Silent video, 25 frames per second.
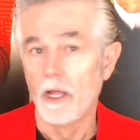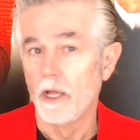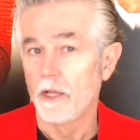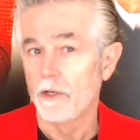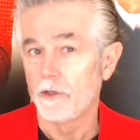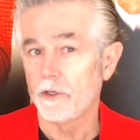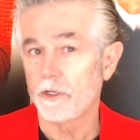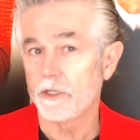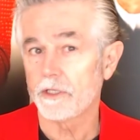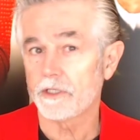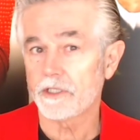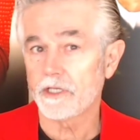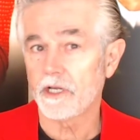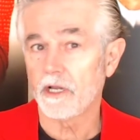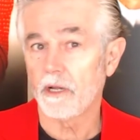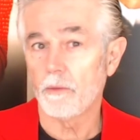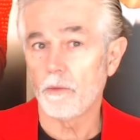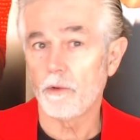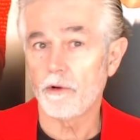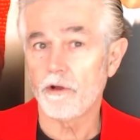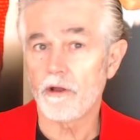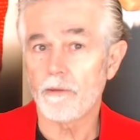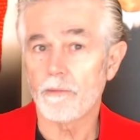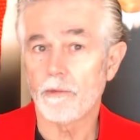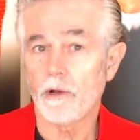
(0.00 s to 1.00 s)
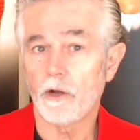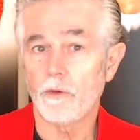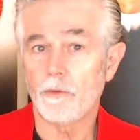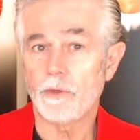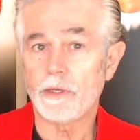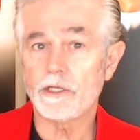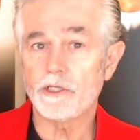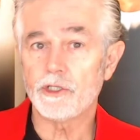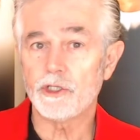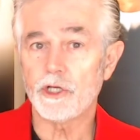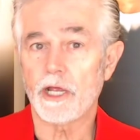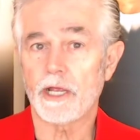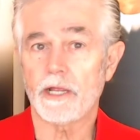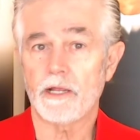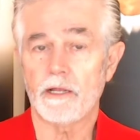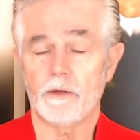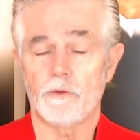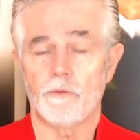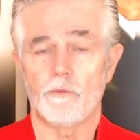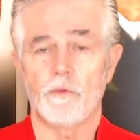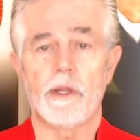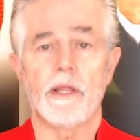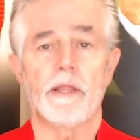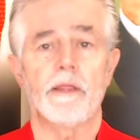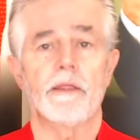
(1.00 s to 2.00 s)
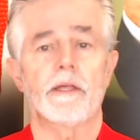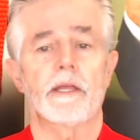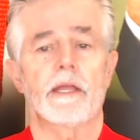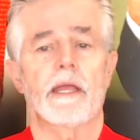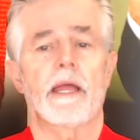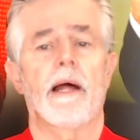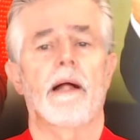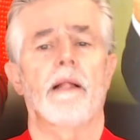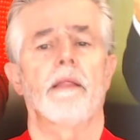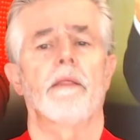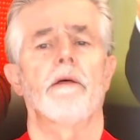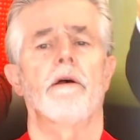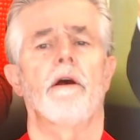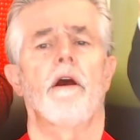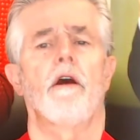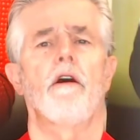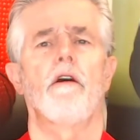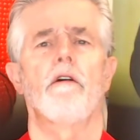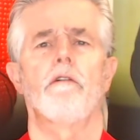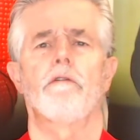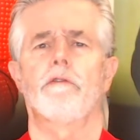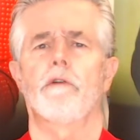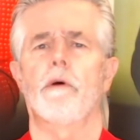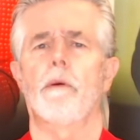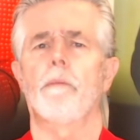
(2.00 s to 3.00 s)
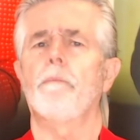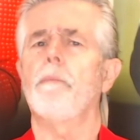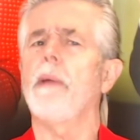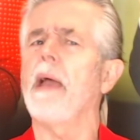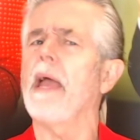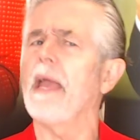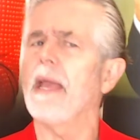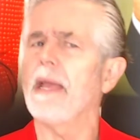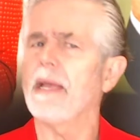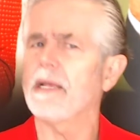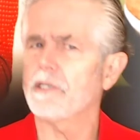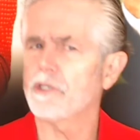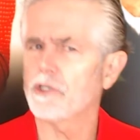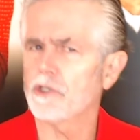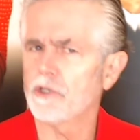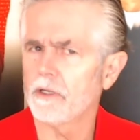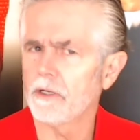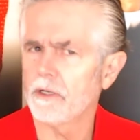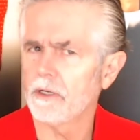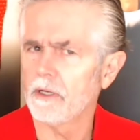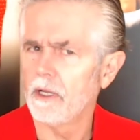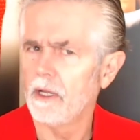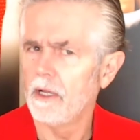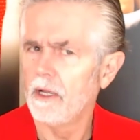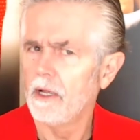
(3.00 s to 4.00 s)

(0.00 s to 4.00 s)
You can see I'm wearing my red jacket, red the color of passion,